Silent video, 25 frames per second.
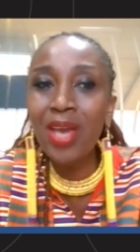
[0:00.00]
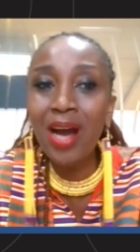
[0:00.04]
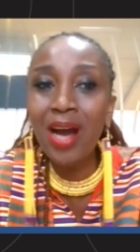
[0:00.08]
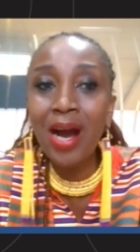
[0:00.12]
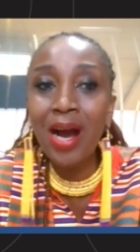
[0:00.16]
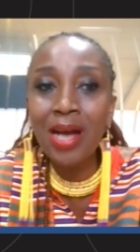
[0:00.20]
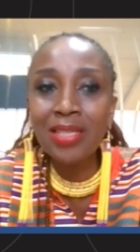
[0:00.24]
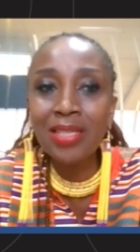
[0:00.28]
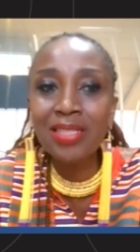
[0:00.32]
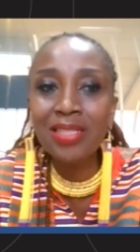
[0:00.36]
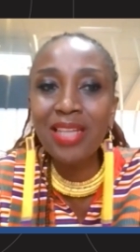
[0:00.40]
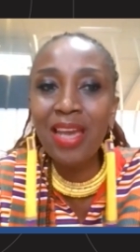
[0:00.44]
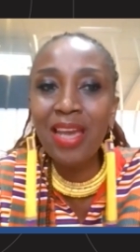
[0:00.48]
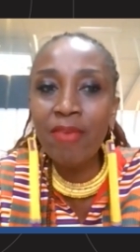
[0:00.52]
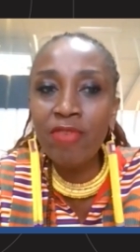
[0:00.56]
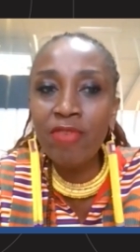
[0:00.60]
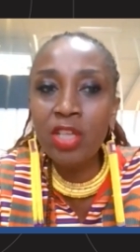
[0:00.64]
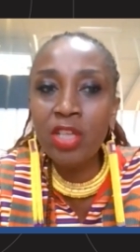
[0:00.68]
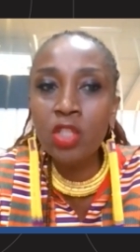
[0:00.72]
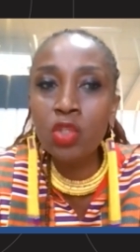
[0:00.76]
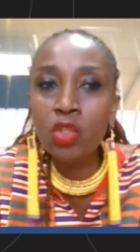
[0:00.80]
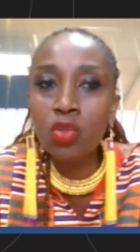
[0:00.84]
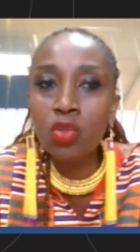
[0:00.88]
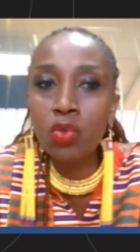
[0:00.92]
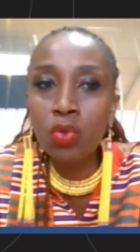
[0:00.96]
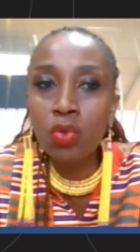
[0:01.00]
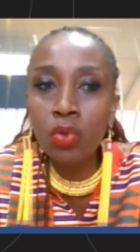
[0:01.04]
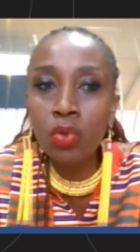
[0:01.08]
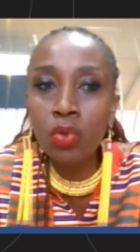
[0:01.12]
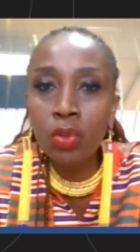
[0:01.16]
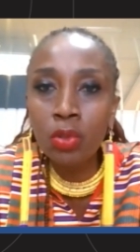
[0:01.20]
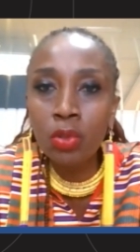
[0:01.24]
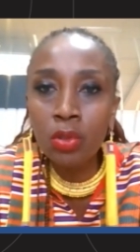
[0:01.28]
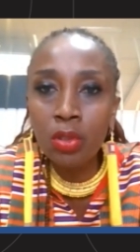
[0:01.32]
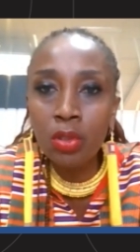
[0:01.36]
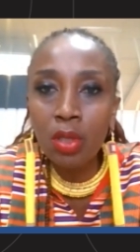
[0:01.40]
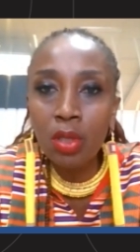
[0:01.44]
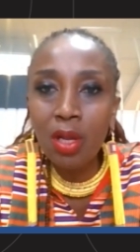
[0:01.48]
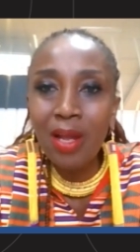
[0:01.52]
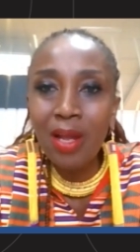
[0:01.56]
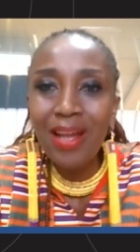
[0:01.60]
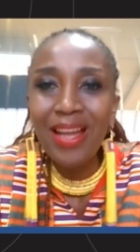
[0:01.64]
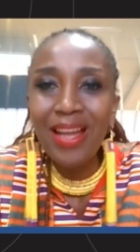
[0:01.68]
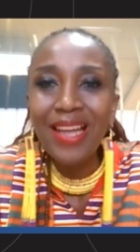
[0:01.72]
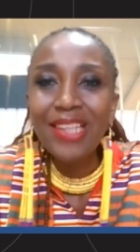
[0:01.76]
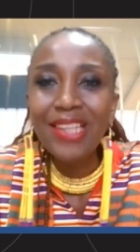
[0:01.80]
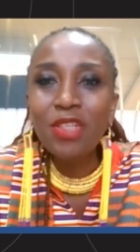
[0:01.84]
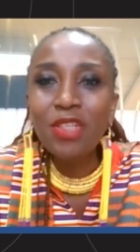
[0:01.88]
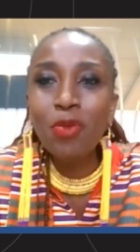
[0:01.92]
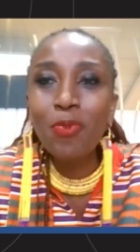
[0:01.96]
we asked every school
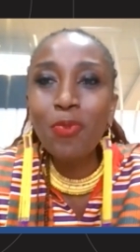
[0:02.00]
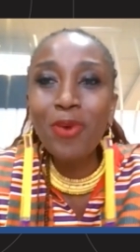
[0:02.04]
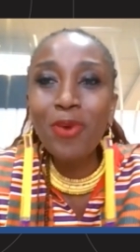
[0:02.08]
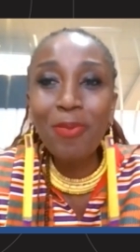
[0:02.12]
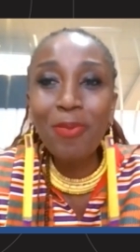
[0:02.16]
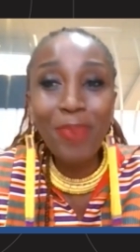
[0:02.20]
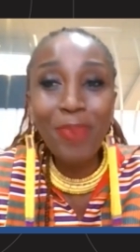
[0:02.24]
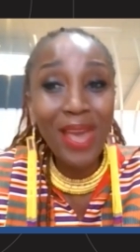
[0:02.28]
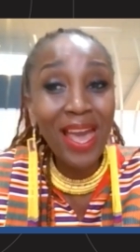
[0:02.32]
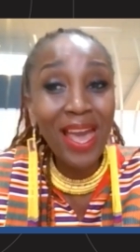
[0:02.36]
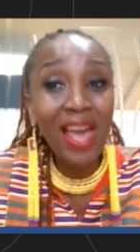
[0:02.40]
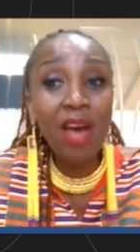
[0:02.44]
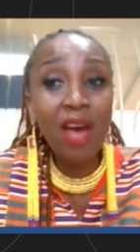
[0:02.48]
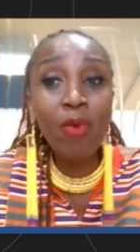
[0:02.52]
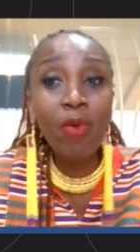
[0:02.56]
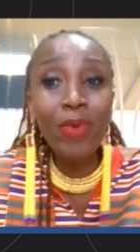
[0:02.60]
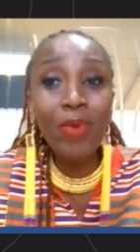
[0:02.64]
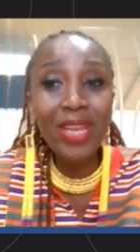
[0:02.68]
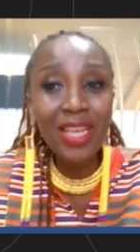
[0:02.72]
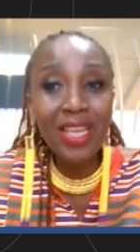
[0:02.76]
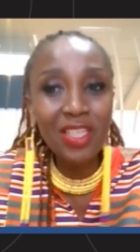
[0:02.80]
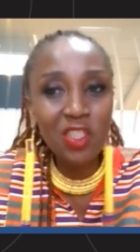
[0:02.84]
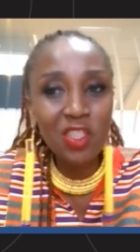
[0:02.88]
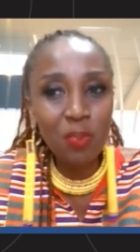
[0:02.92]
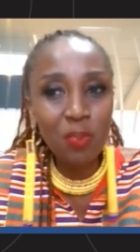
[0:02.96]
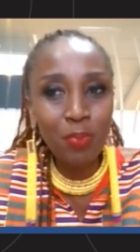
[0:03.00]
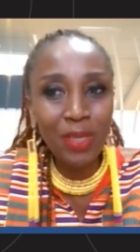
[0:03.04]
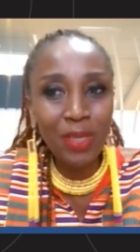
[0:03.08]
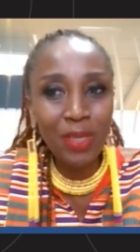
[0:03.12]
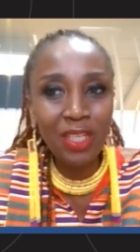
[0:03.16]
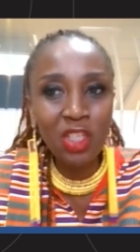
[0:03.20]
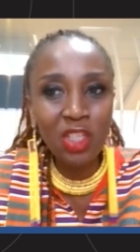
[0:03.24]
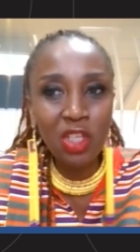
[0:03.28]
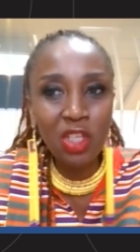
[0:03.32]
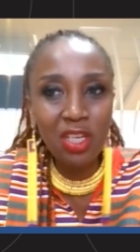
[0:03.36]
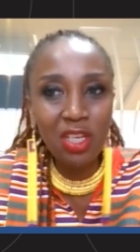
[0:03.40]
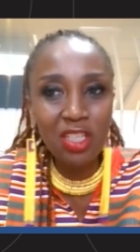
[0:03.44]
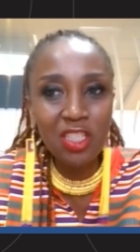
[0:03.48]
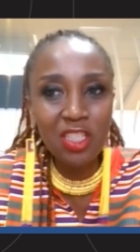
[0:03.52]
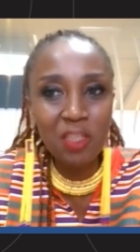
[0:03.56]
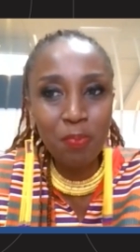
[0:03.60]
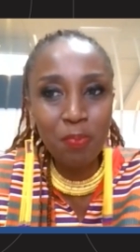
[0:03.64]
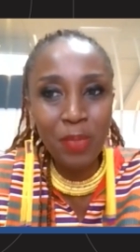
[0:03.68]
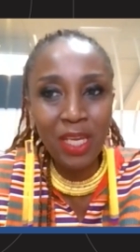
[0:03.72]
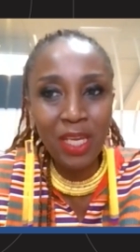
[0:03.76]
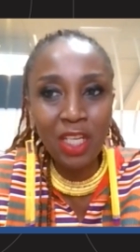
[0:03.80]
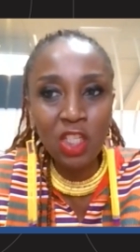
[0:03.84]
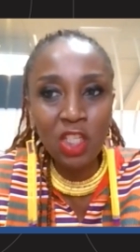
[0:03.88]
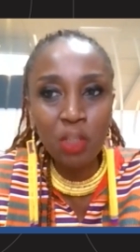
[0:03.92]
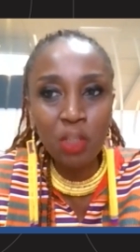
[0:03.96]
to prepare a winning
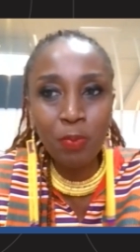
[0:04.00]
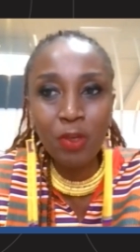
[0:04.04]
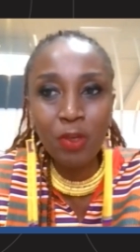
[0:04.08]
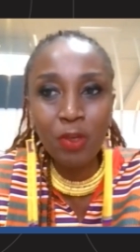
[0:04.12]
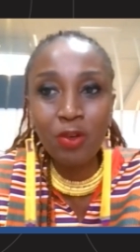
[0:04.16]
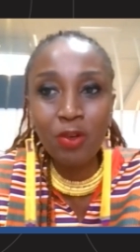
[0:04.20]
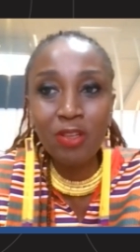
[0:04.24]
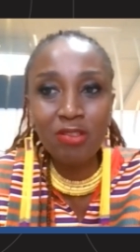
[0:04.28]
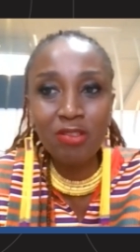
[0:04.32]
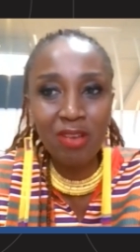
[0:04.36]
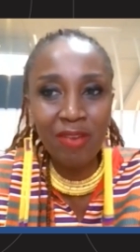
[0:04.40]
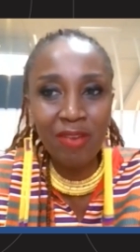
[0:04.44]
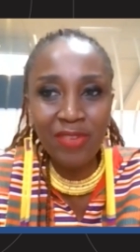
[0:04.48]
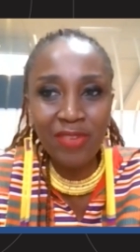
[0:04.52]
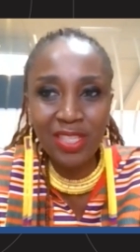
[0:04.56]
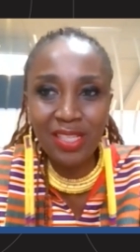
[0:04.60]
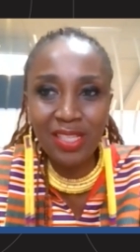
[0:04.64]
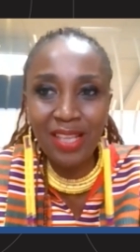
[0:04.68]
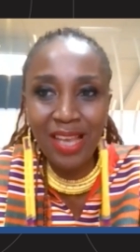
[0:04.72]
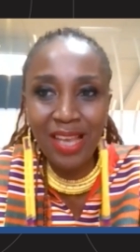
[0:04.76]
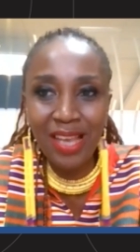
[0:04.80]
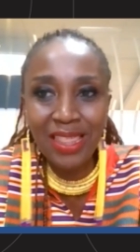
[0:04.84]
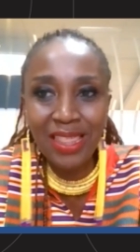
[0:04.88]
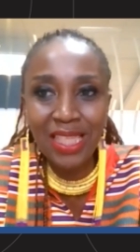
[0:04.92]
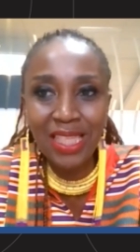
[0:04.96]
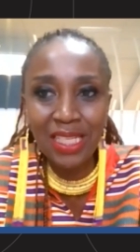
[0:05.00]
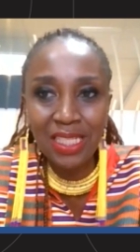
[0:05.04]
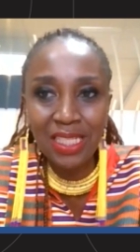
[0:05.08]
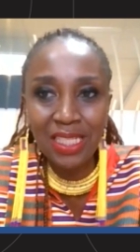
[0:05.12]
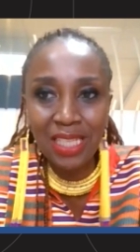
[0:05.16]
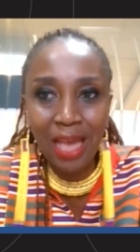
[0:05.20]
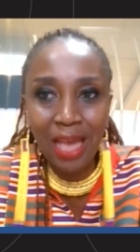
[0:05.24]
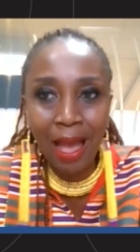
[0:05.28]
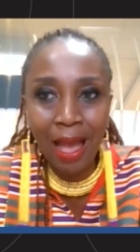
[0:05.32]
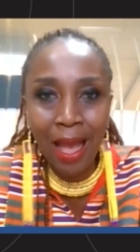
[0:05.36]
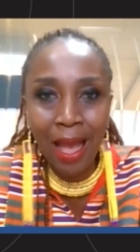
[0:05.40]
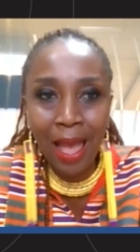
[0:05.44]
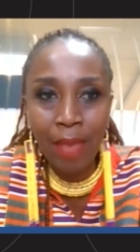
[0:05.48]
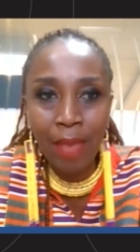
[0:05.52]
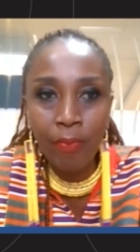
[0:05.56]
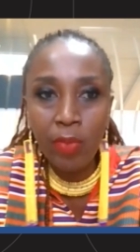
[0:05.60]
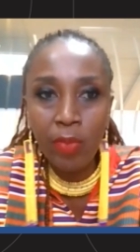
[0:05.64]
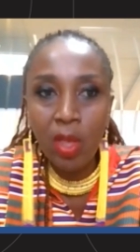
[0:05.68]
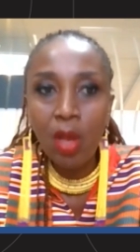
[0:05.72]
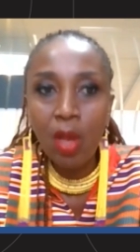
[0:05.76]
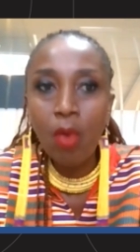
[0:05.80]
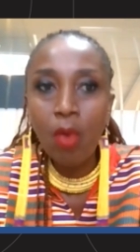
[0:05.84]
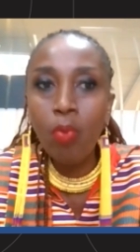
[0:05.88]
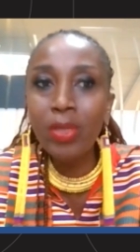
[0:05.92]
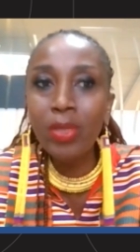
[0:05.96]
speech because obviously at the time
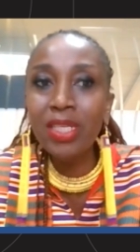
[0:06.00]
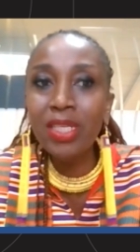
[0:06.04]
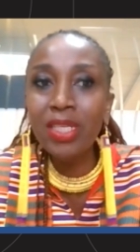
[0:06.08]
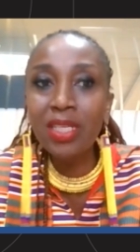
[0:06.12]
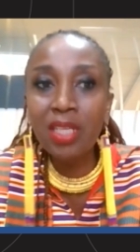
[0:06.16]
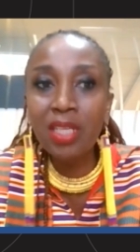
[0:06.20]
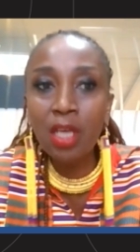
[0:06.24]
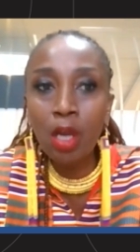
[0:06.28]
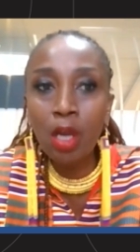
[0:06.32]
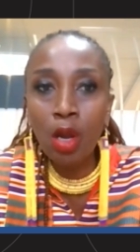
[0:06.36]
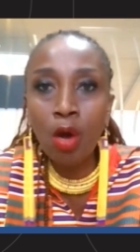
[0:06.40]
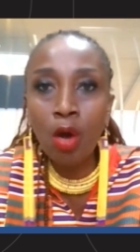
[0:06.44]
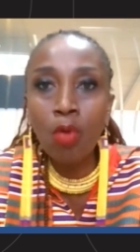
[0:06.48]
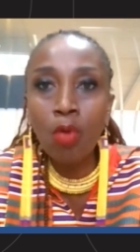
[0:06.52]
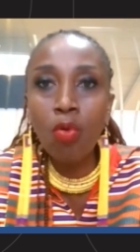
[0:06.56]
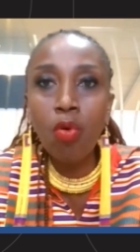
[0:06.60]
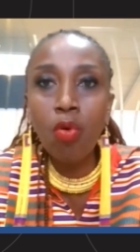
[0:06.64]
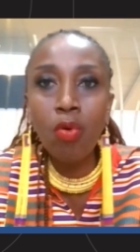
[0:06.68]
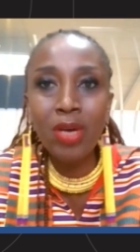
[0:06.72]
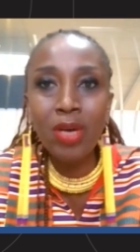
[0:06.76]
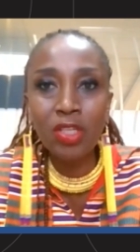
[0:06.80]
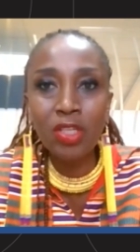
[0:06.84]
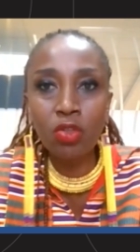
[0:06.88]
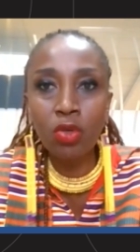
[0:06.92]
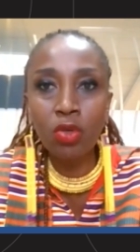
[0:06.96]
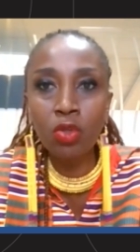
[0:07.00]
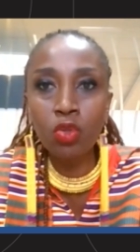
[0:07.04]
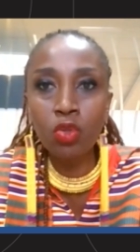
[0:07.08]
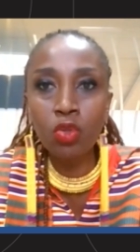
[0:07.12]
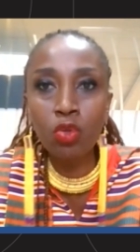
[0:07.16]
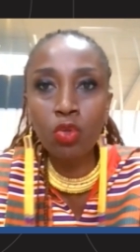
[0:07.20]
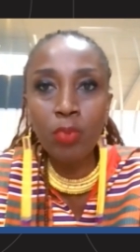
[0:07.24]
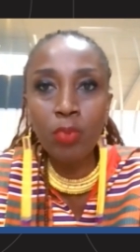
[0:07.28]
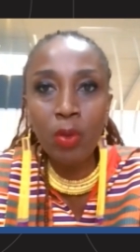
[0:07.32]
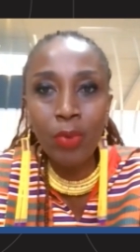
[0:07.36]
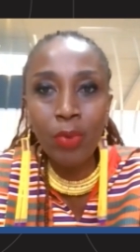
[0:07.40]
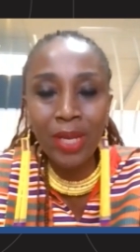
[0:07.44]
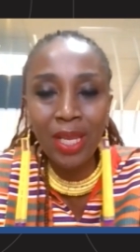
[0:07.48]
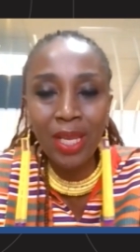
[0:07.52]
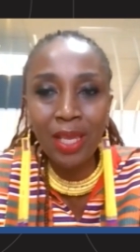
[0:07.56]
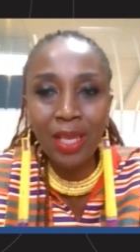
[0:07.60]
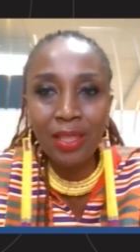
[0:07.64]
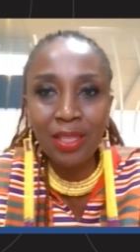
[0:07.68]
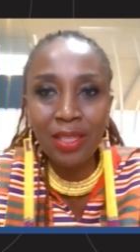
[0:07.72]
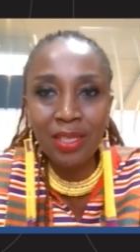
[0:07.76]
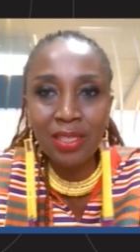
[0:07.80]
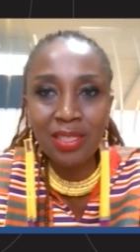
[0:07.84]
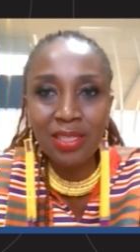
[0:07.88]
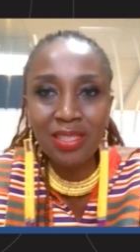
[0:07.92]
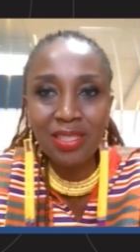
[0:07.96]
we didn't know who was going to be winning
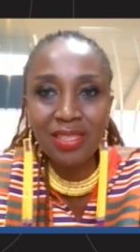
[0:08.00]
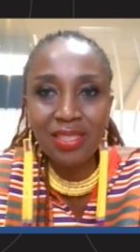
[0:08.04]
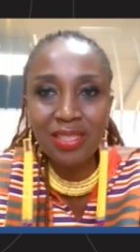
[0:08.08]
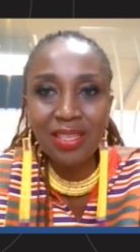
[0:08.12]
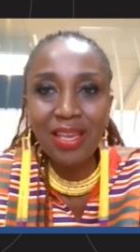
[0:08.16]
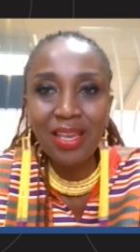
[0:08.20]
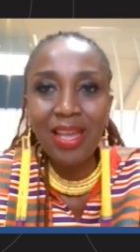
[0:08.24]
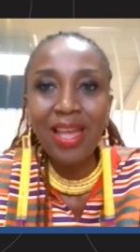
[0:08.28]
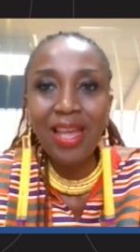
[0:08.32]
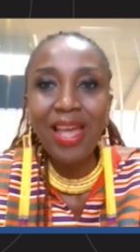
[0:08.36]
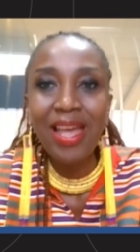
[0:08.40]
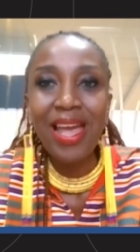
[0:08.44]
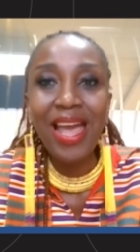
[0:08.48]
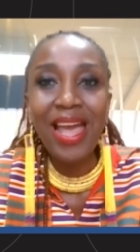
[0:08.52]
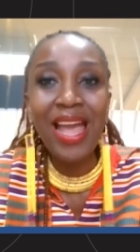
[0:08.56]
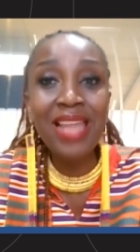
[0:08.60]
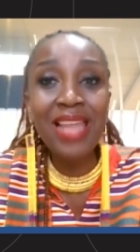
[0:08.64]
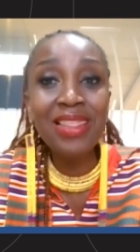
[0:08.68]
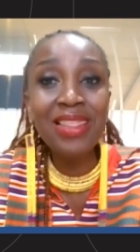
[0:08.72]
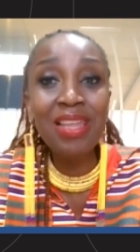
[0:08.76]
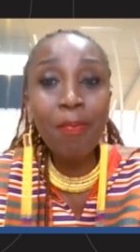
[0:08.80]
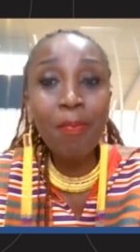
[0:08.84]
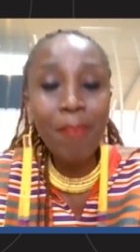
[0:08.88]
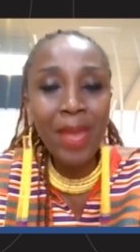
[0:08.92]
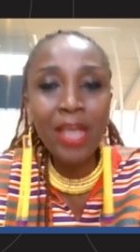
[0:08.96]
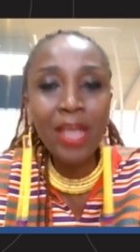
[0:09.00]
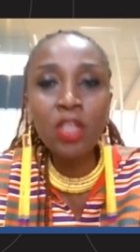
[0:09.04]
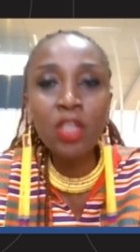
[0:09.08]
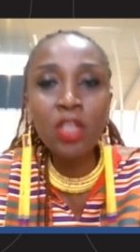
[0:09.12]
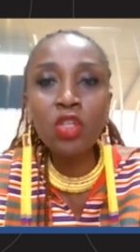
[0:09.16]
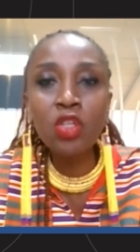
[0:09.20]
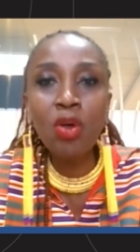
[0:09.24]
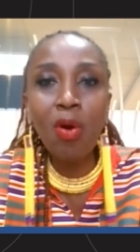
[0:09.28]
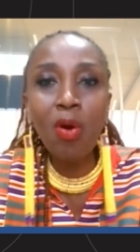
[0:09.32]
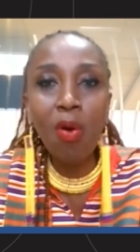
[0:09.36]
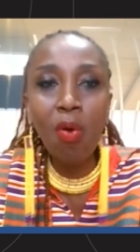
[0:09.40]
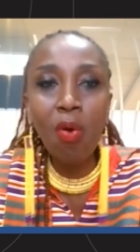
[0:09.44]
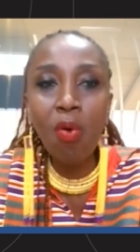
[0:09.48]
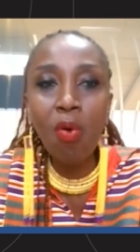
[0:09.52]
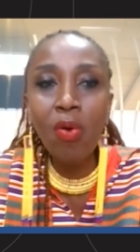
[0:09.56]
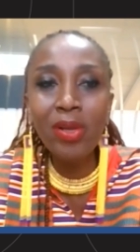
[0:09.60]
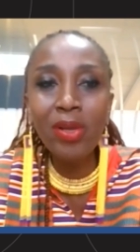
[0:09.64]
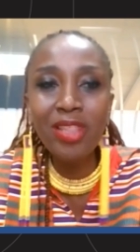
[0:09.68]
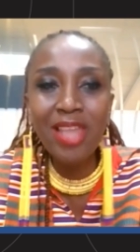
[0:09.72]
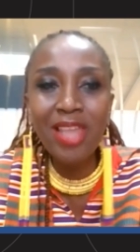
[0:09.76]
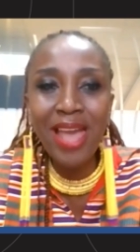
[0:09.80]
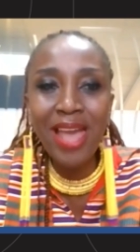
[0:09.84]
this. And the mentor who